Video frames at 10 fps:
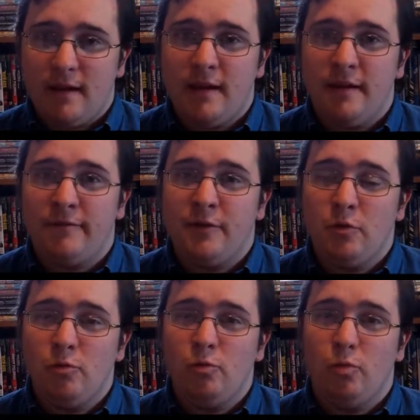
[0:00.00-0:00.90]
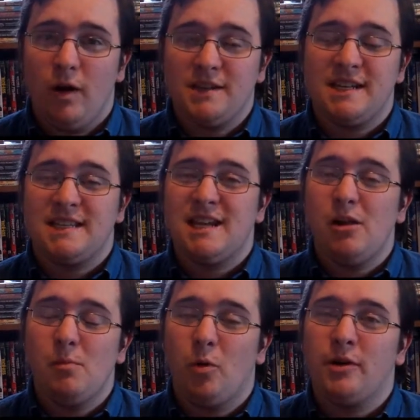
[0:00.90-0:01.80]
if you want to
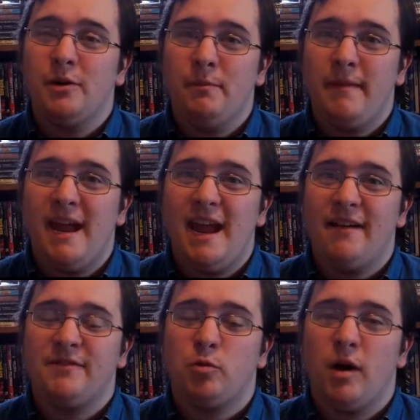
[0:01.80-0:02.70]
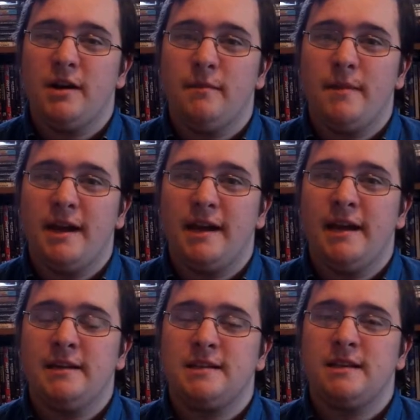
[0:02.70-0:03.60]
sell more, you may have to wind up
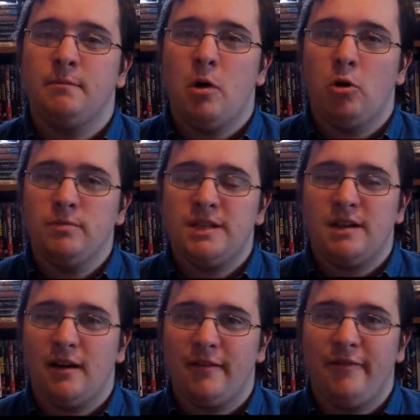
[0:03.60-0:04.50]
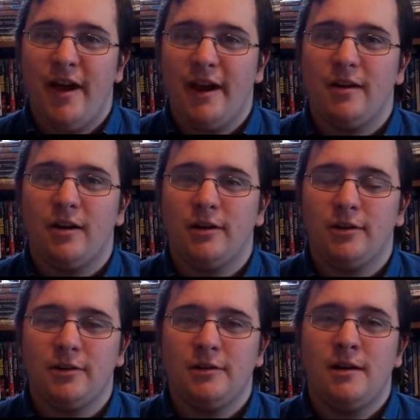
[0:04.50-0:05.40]
making some Homestuck fan art
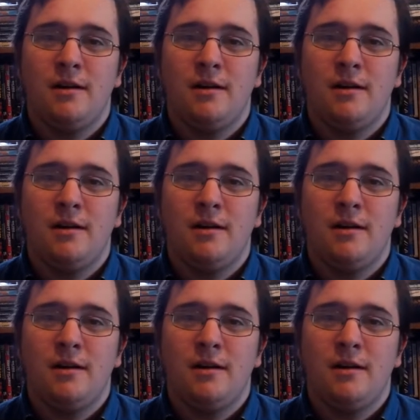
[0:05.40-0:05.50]
or